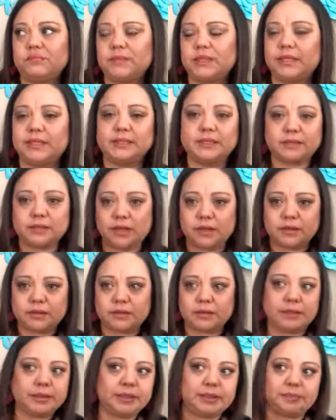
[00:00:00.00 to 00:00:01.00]
it's not
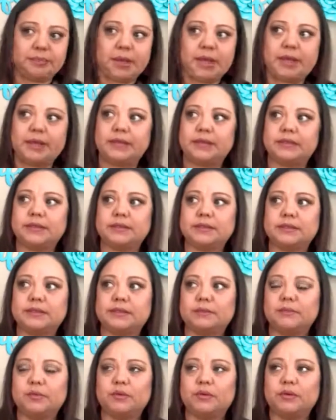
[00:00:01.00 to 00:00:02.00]
acrylic paint. It's
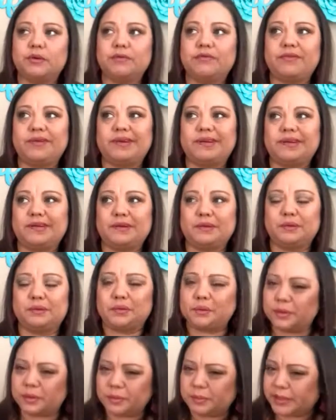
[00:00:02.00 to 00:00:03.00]
more of an
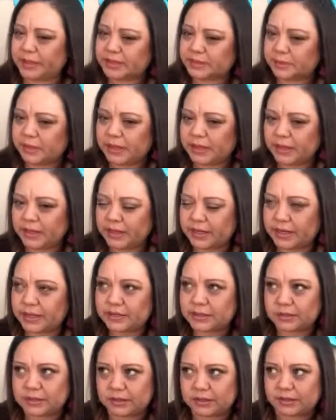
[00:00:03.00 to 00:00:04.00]
oil-based paint, I
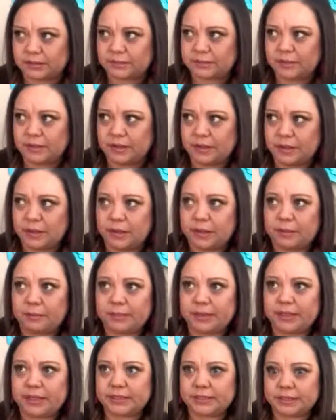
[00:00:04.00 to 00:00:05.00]
guess.
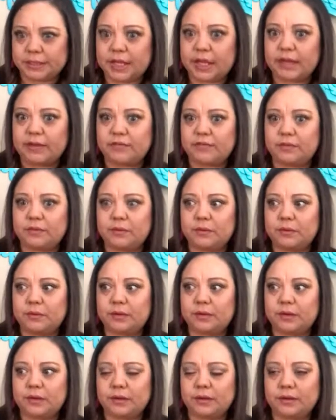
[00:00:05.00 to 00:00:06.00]
But it's like
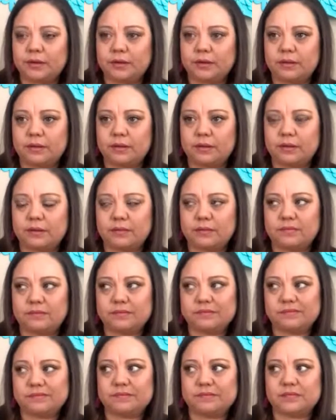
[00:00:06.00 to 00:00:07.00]
for
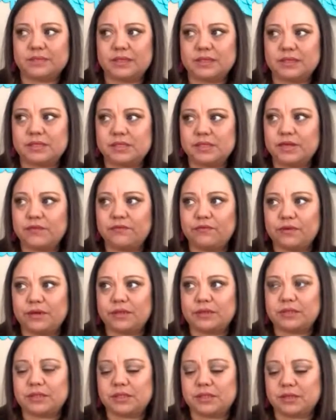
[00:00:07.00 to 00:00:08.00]

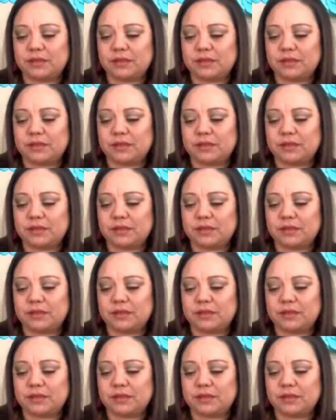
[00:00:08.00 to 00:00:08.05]
different